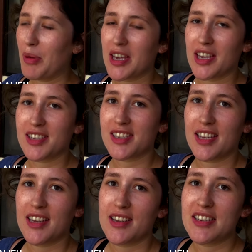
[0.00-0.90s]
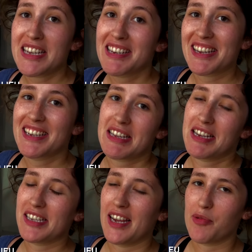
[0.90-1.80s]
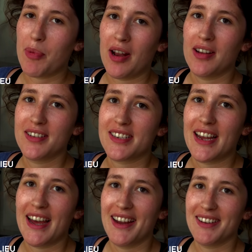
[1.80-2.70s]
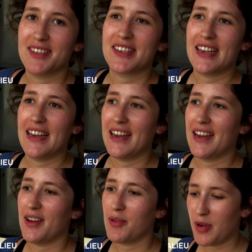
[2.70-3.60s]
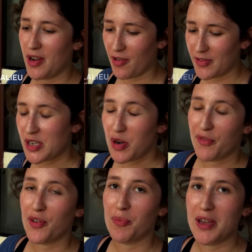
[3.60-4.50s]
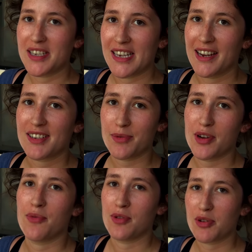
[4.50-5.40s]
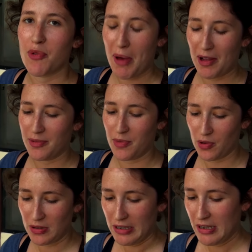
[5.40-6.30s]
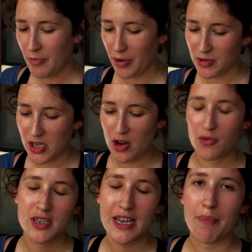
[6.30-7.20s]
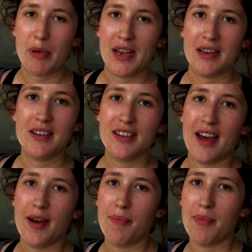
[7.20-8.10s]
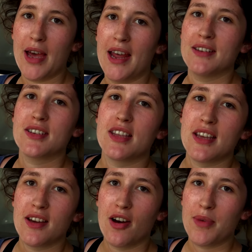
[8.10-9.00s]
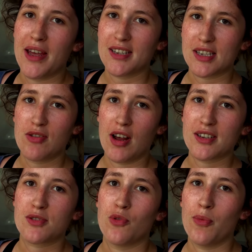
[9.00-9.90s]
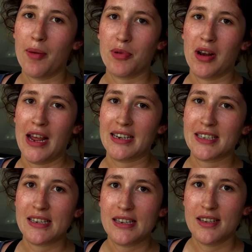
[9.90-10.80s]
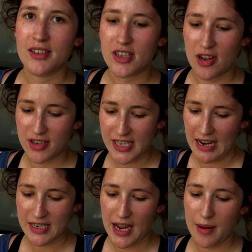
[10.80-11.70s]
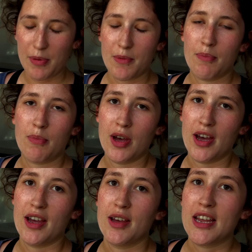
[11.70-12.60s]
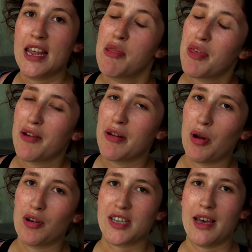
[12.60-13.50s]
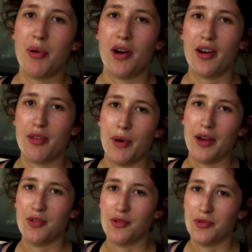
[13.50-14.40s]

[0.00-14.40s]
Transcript: because DEET is insect repellent, and uh, we are obviously trying to film insects, so we don't want to repel them all, but we also don't want to get bitten, um, and the army ants do like to swarm up your legs so the sellotape, uh, in theory, blocks their path, but not